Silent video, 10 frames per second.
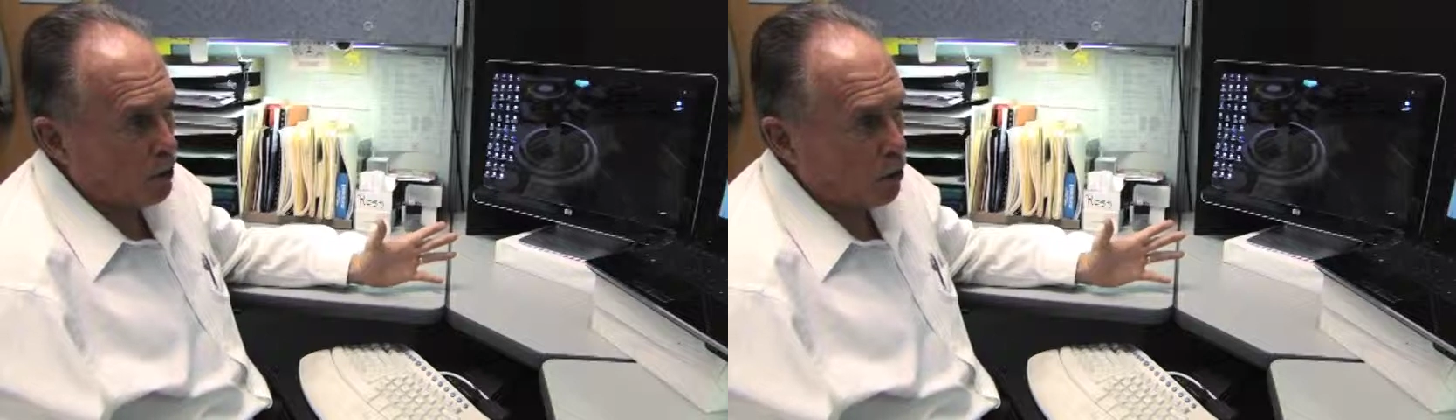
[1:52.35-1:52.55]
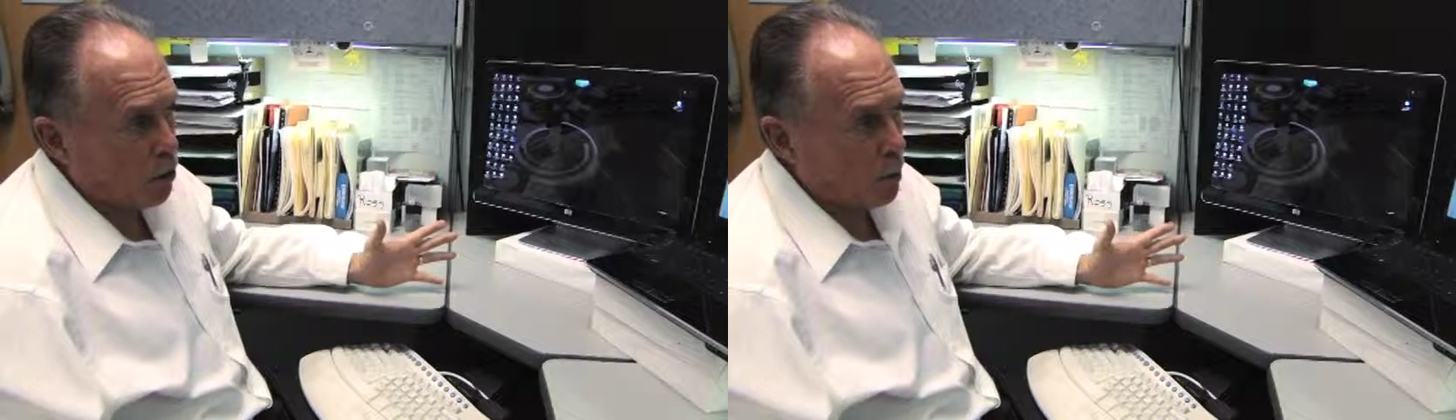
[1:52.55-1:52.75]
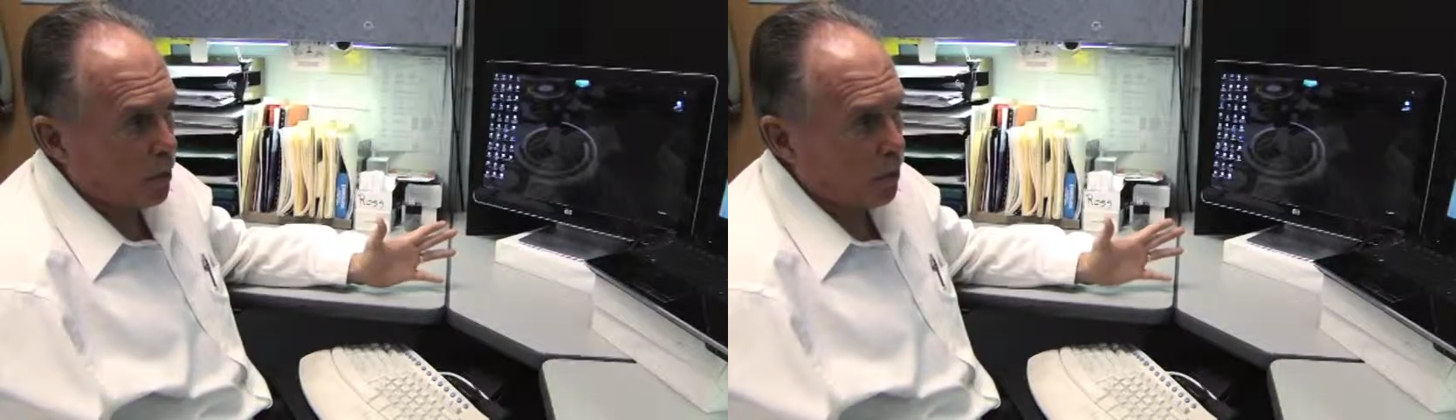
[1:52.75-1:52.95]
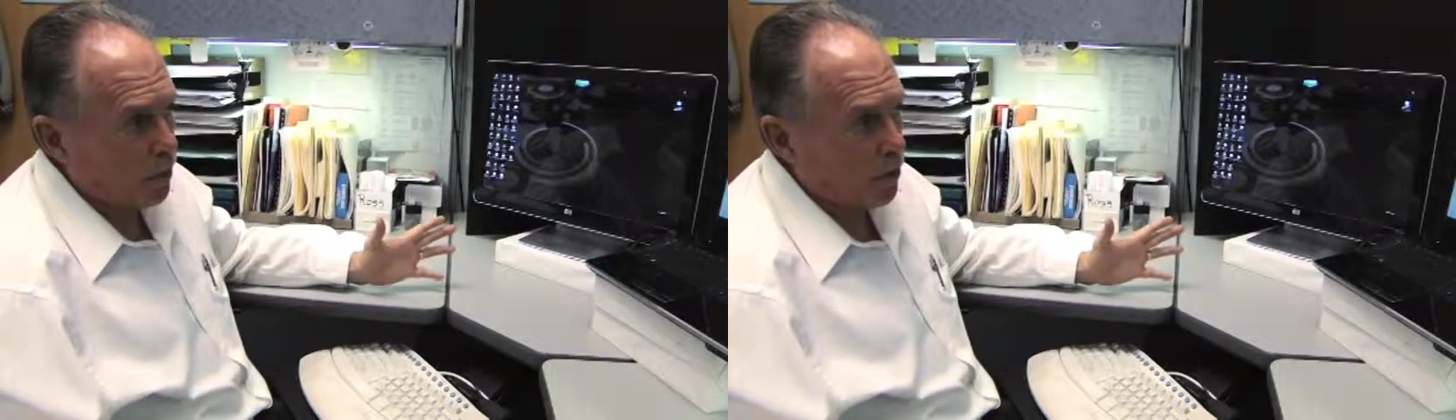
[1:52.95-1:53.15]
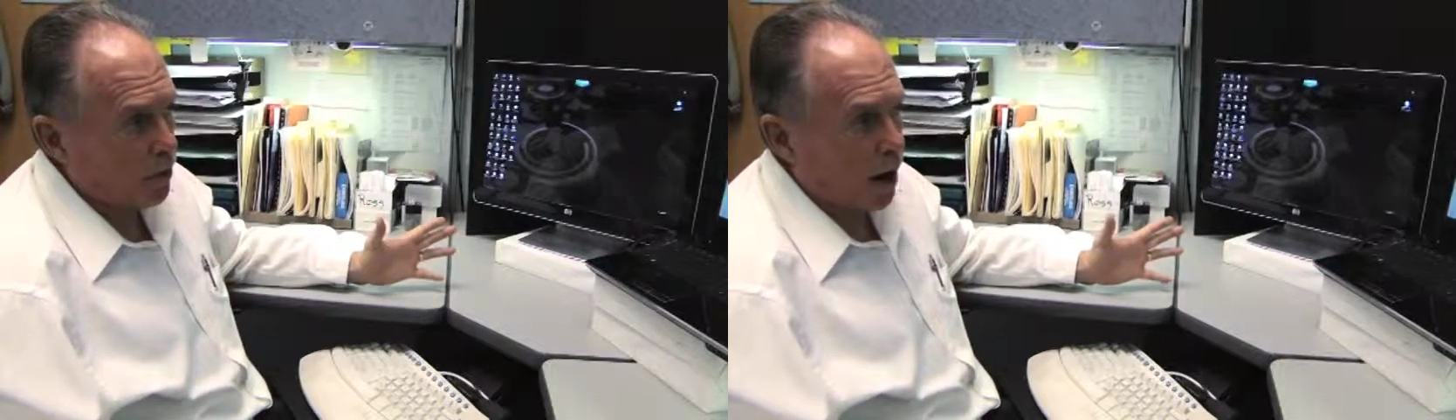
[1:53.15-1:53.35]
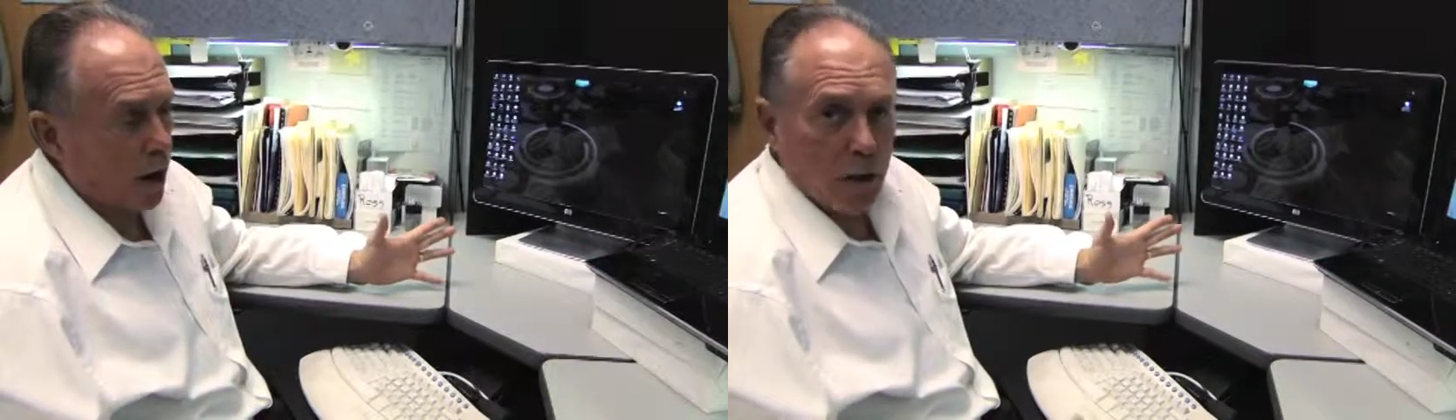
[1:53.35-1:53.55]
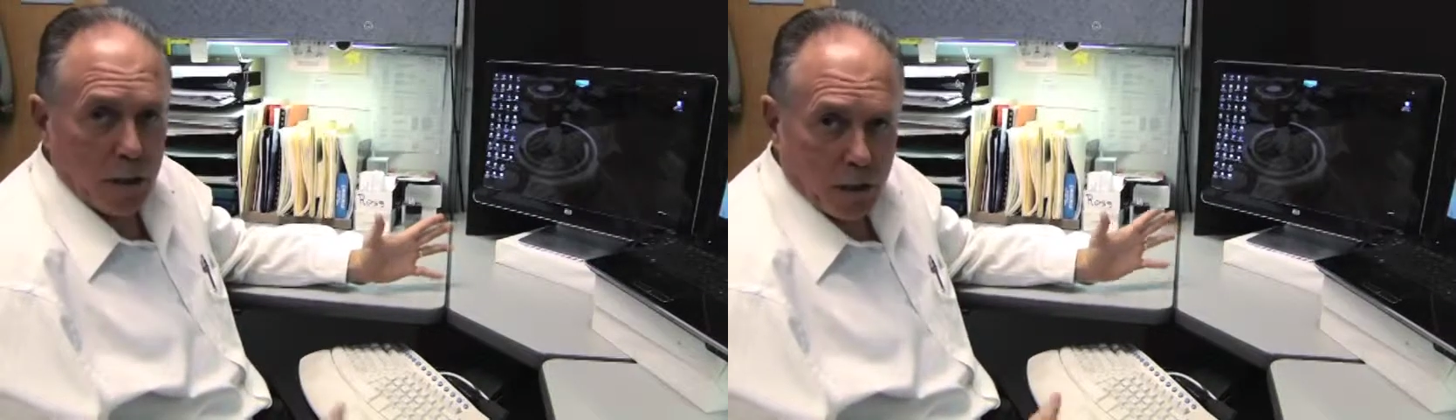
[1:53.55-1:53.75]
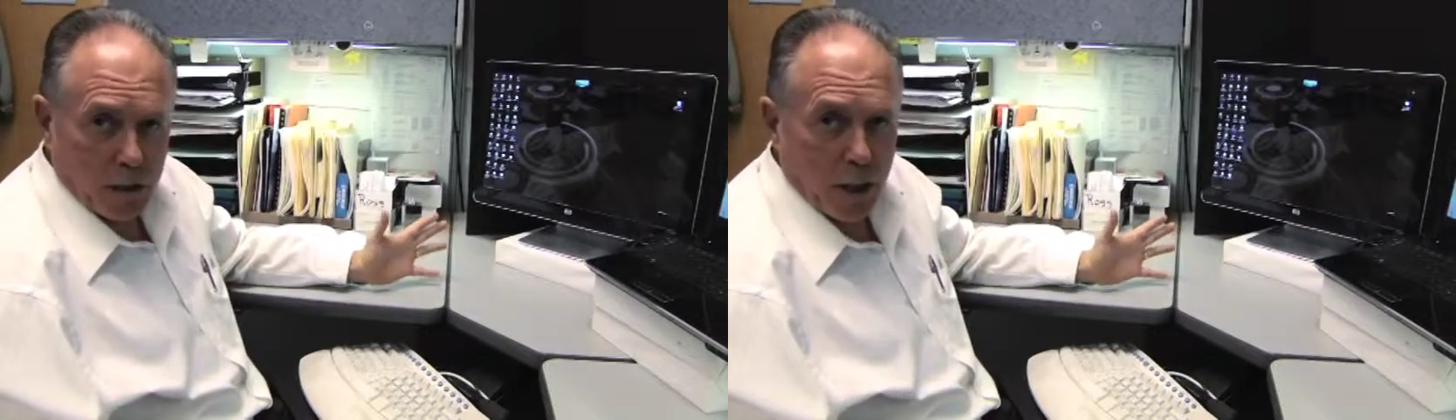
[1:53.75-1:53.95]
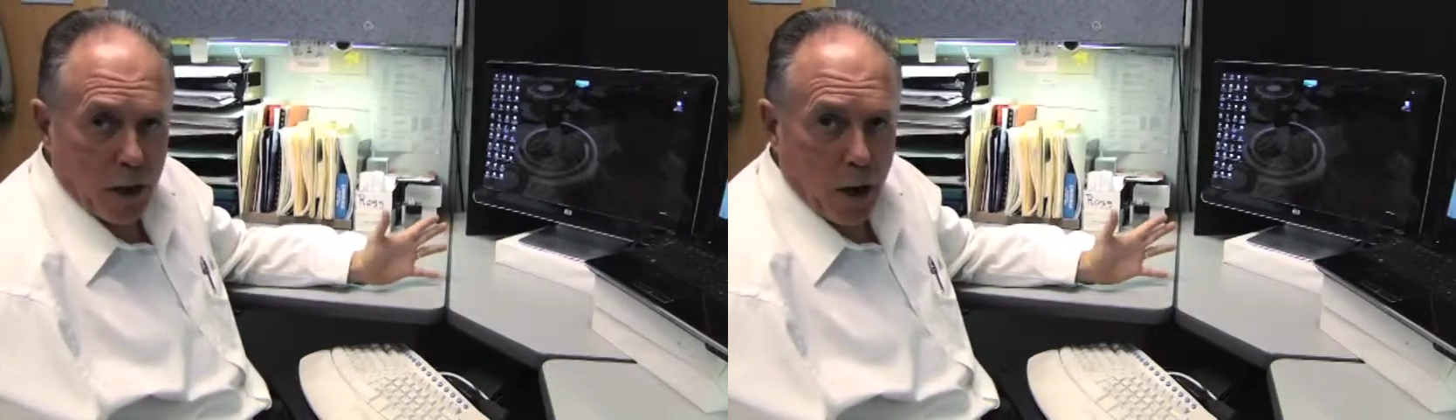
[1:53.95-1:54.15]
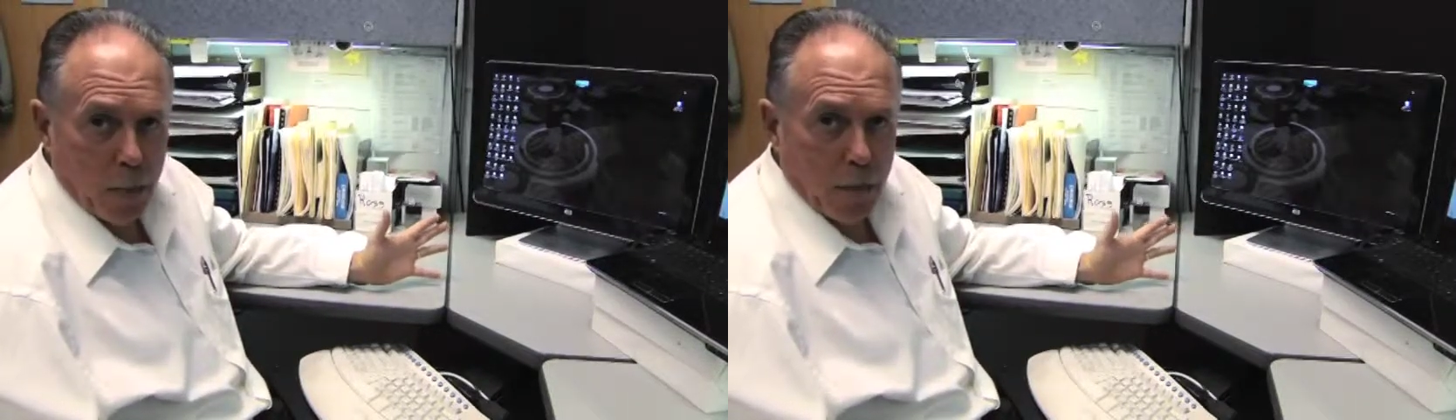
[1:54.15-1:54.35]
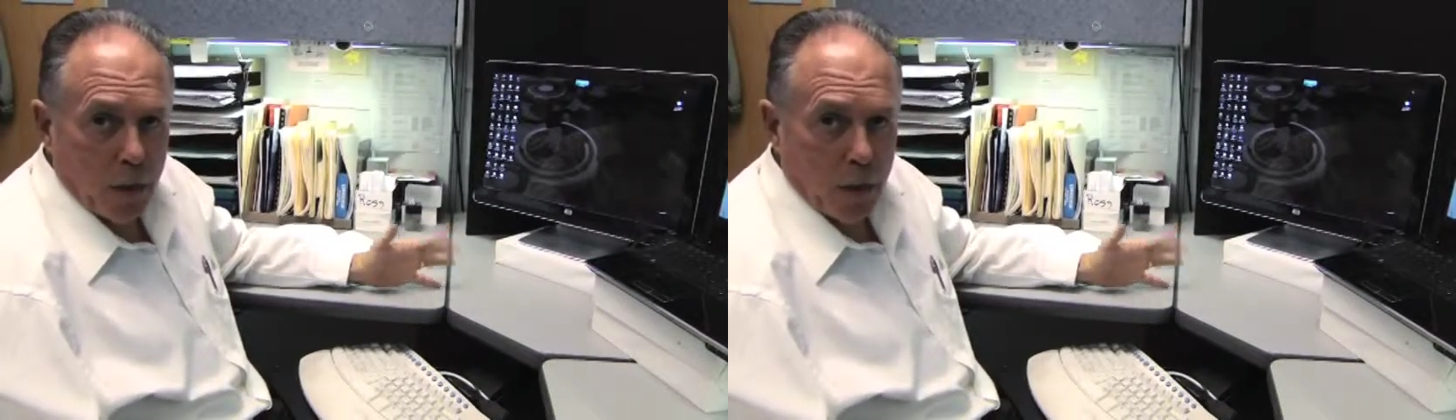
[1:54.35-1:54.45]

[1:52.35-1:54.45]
Interpolator file is set up